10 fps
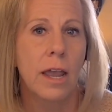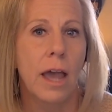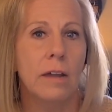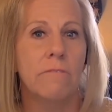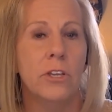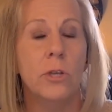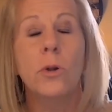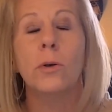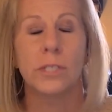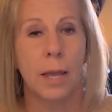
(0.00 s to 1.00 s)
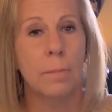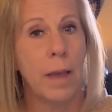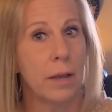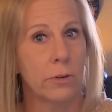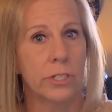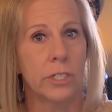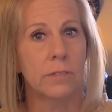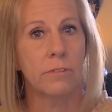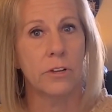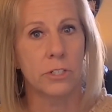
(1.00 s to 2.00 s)
And if you don't set
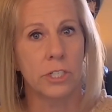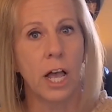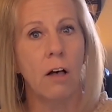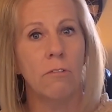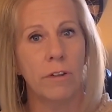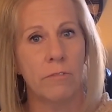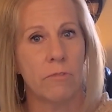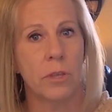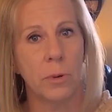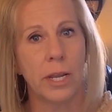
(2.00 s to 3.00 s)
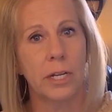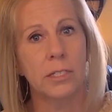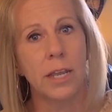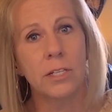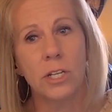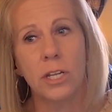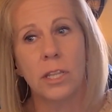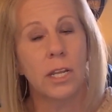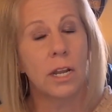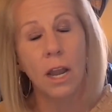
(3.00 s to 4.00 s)
boundaries for yourself and for the
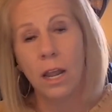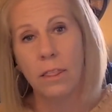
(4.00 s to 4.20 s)
organization,